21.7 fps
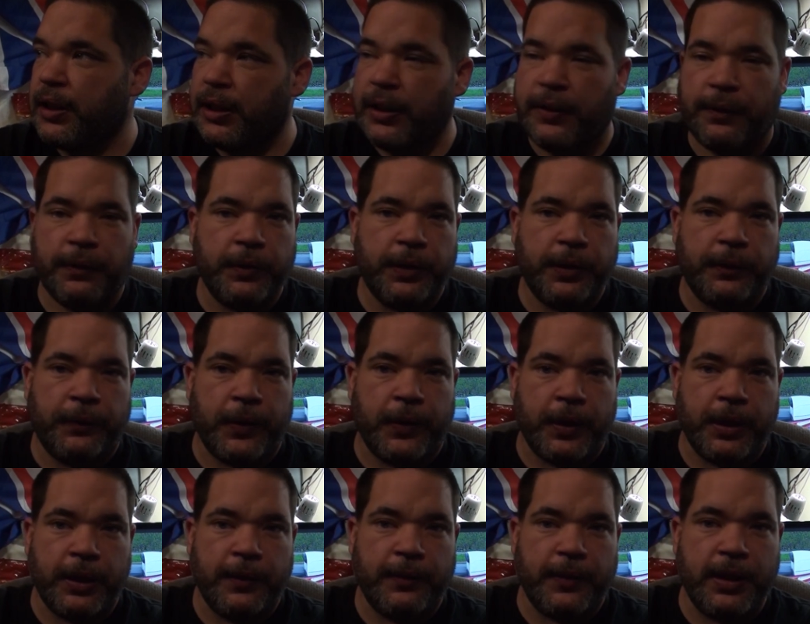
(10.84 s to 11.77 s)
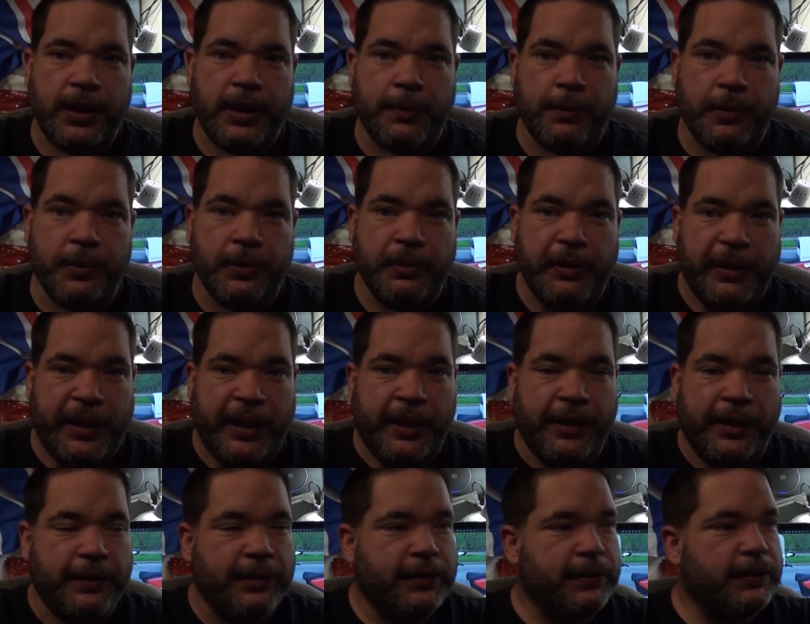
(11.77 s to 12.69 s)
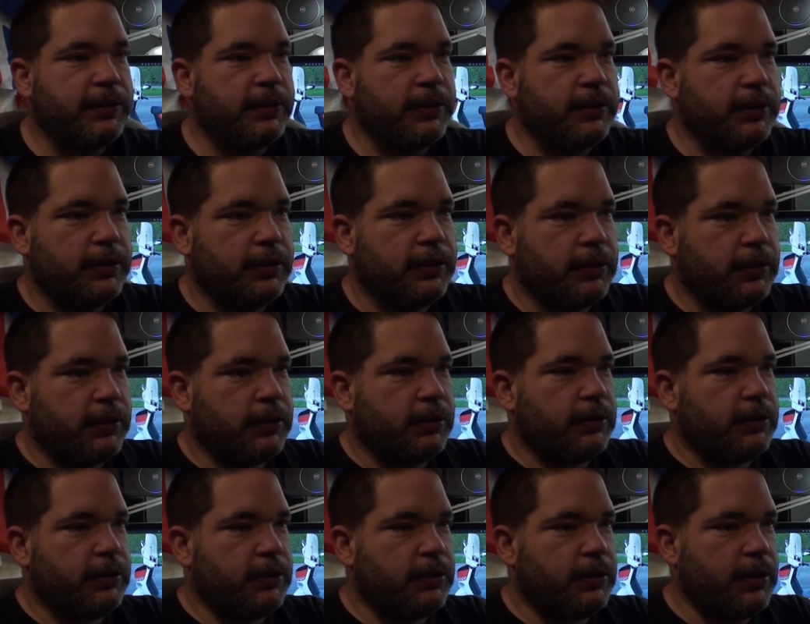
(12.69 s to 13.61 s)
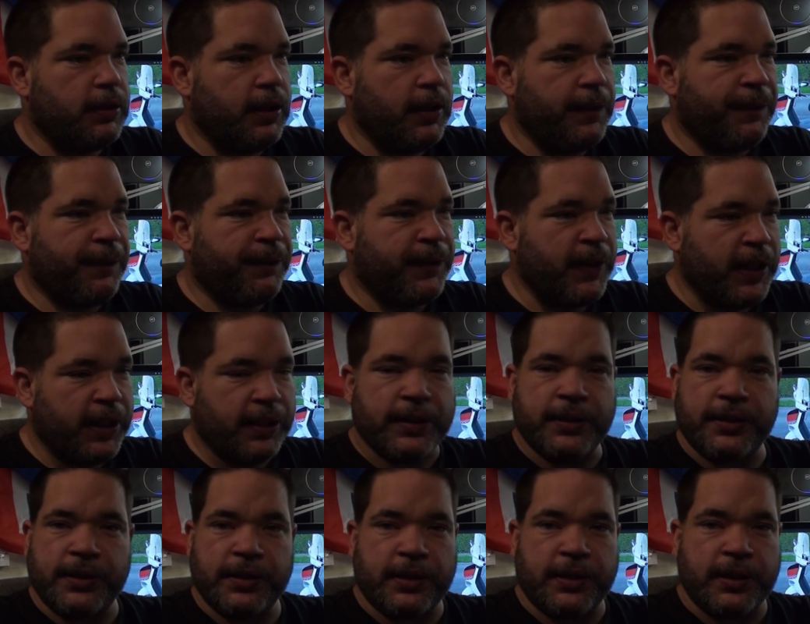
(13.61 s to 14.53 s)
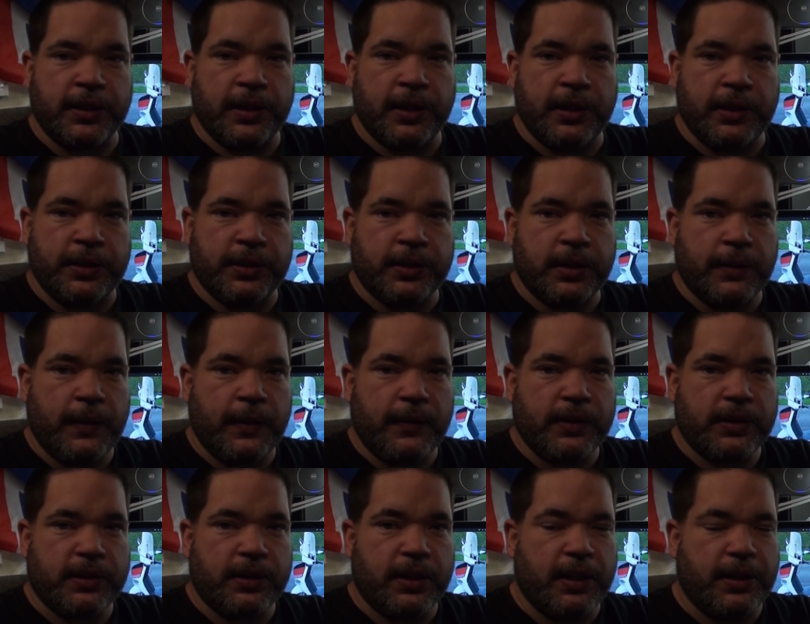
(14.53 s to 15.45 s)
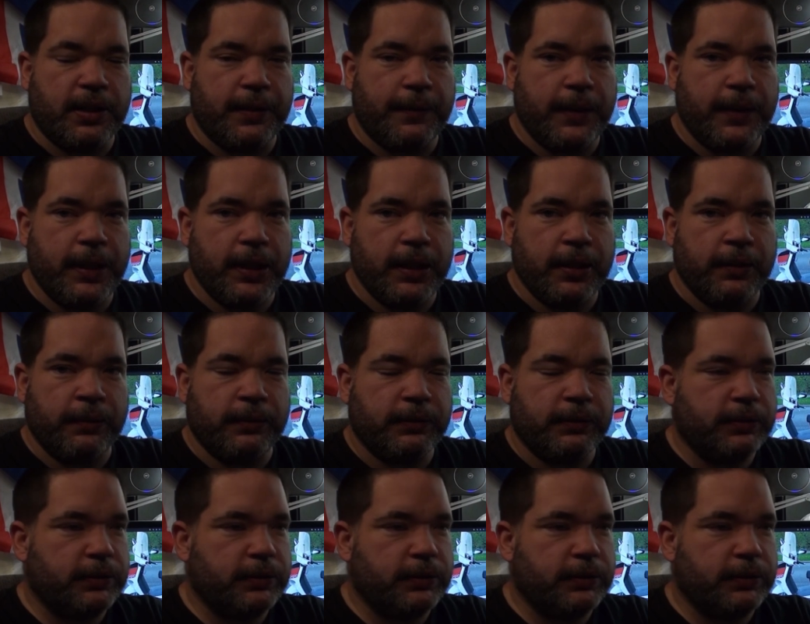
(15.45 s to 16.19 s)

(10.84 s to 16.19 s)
8.45 in the morning. I think this is the earliest I've ever started a video.